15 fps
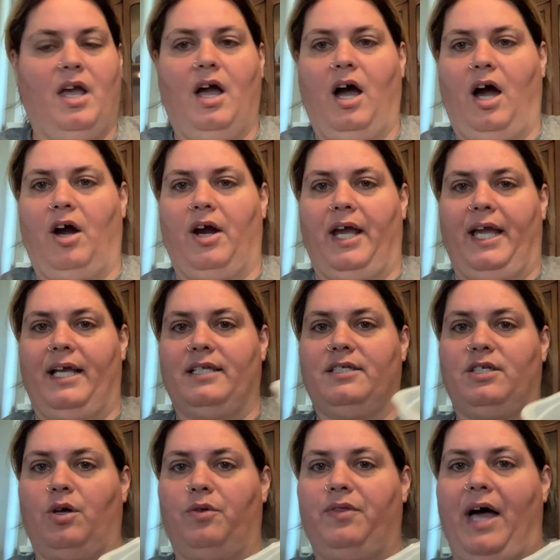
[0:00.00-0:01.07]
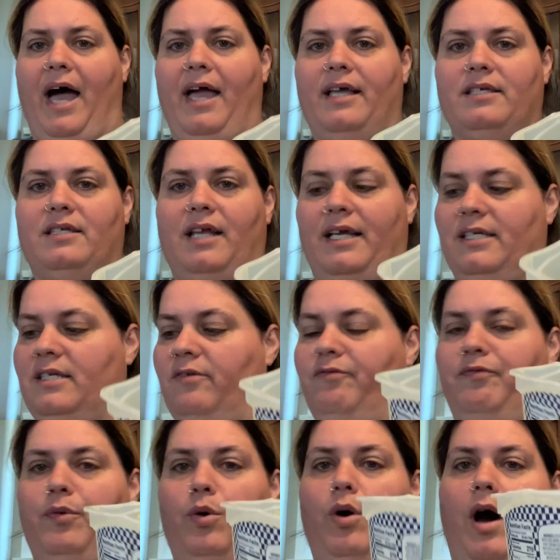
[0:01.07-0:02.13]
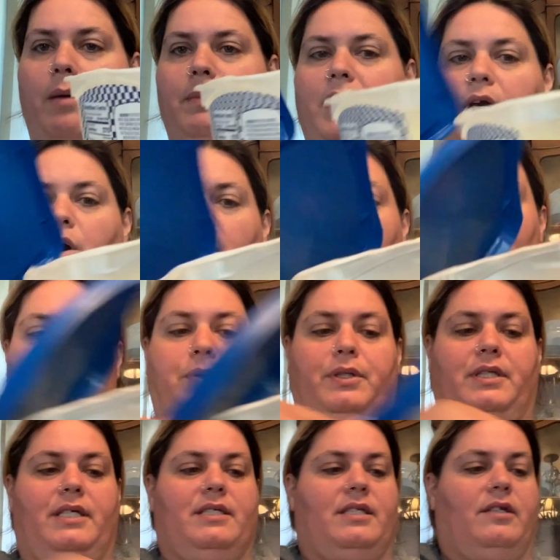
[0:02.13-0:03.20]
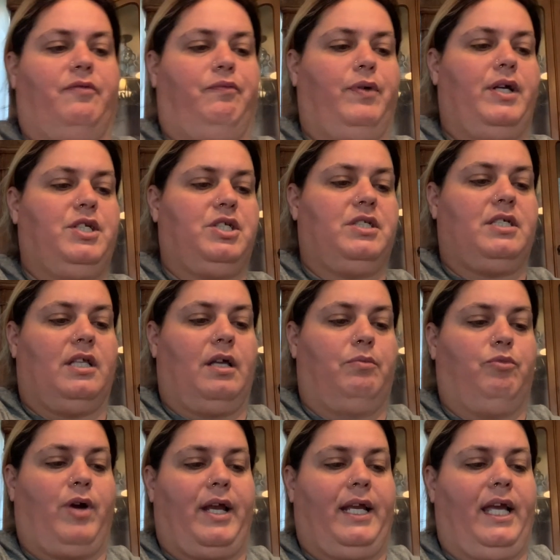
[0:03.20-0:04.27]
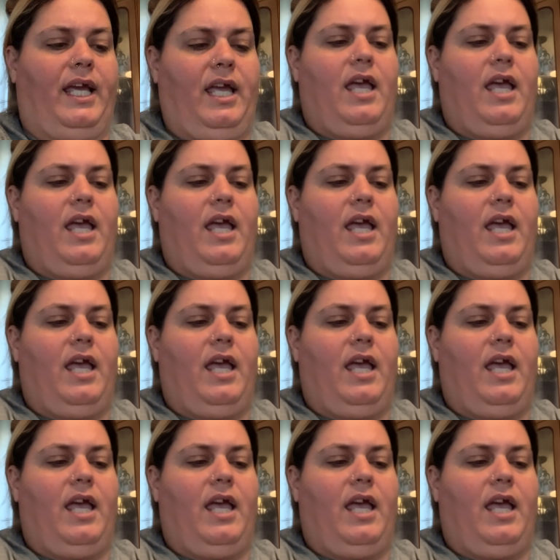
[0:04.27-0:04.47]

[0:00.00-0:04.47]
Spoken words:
All right, and so that is nice and full. I'm going to go ahead and put these in the fridge until I'm ready.